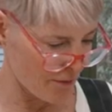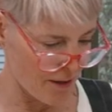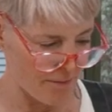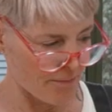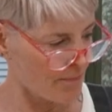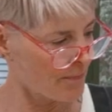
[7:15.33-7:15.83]

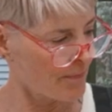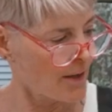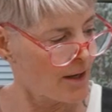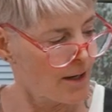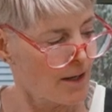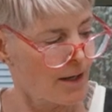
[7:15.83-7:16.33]
right?
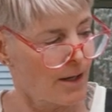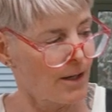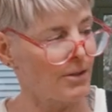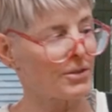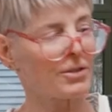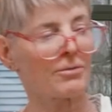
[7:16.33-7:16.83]

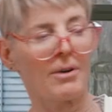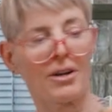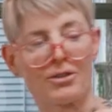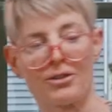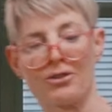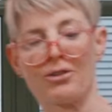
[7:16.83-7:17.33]
Here's
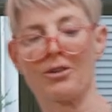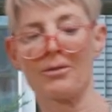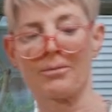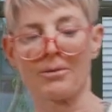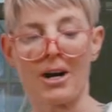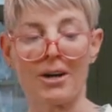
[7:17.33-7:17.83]
sriracha. Do you hear
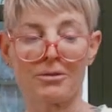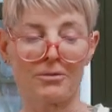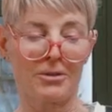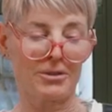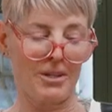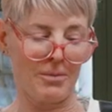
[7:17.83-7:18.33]
the
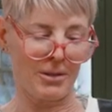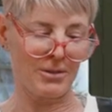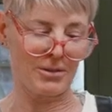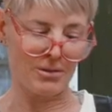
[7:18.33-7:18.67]
controversy about the